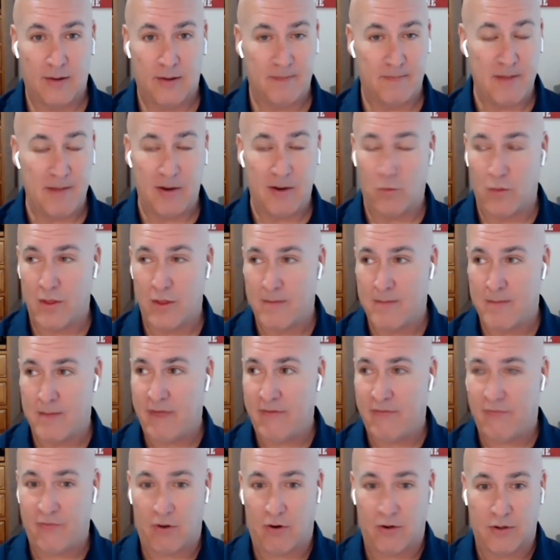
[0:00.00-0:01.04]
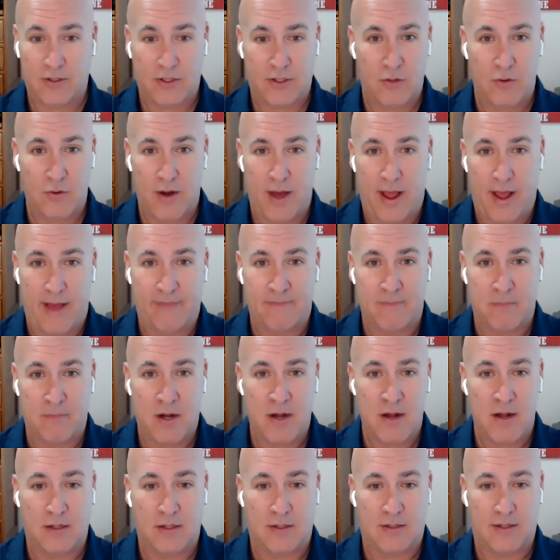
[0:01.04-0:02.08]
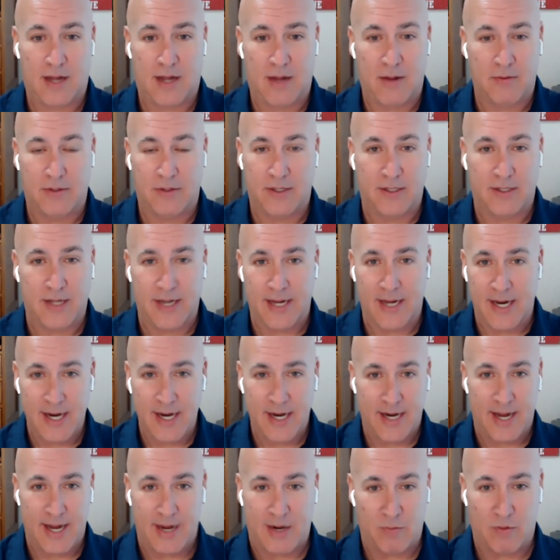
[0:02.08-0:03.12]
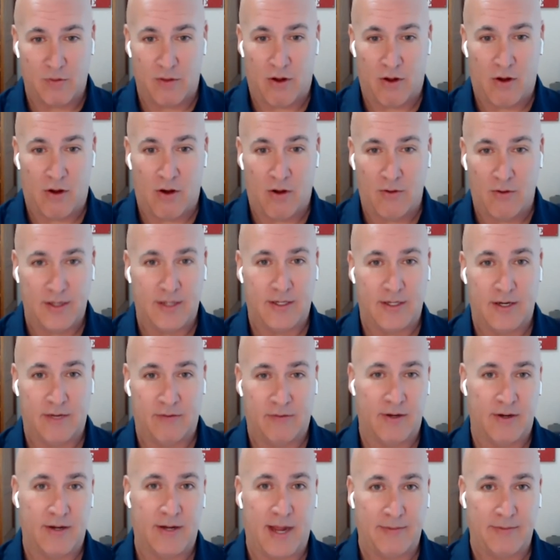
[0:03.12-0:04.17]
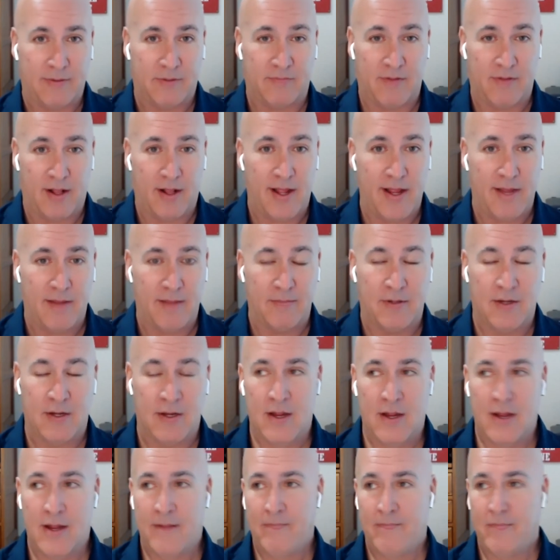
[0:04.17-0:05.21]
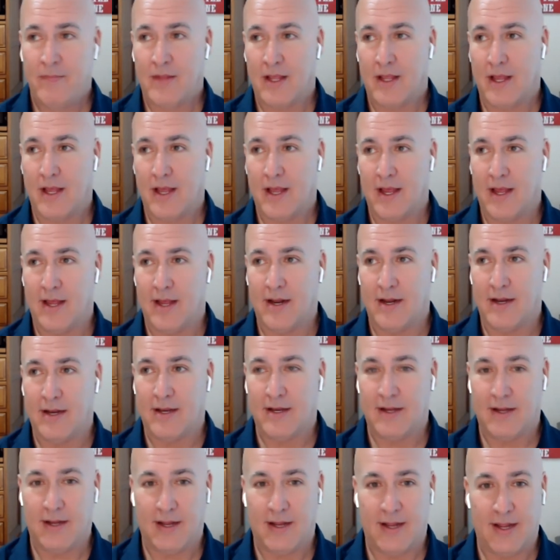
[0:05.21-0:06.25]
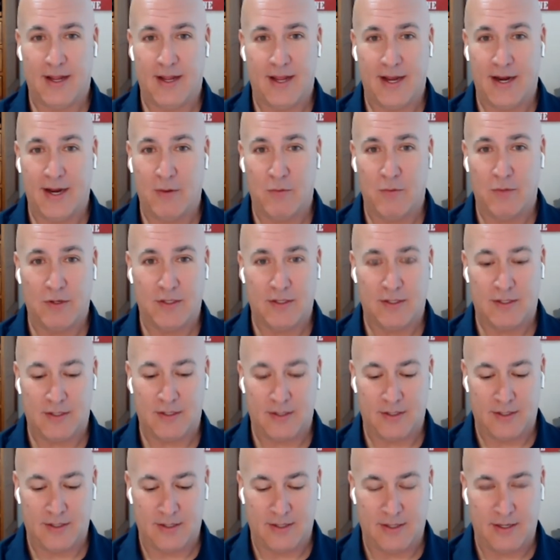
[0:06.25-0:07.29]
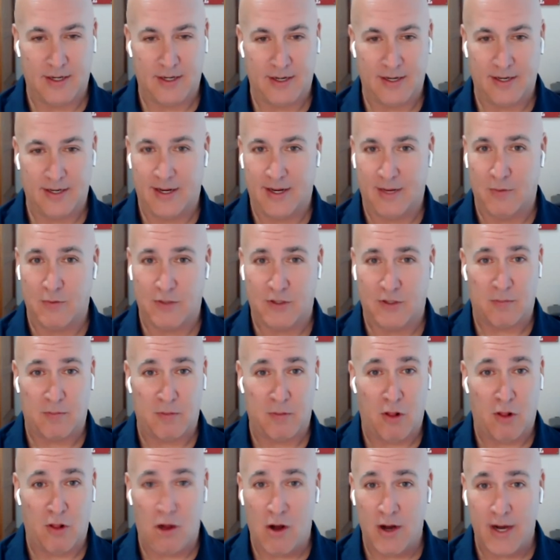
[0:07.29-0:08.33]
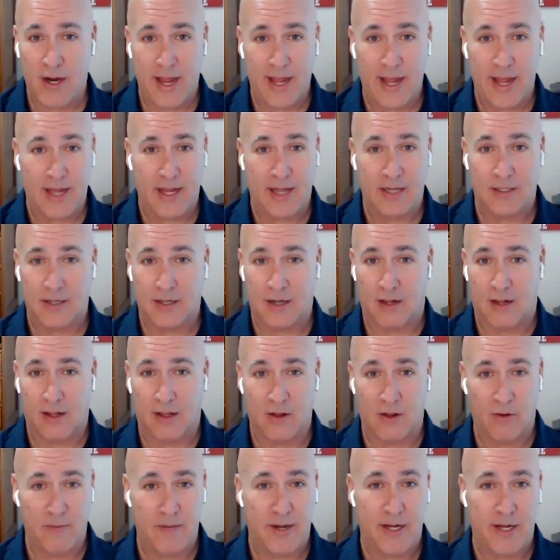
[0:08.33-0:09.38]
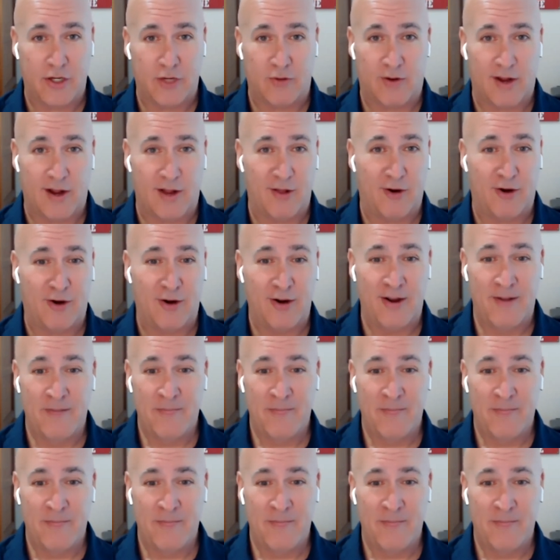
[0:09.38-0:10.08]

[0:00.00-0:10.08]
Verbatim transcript: Man, within my first two and a half months, I was just inundated with all these different types of claims, and and it was it was long days on a little bitty trailer.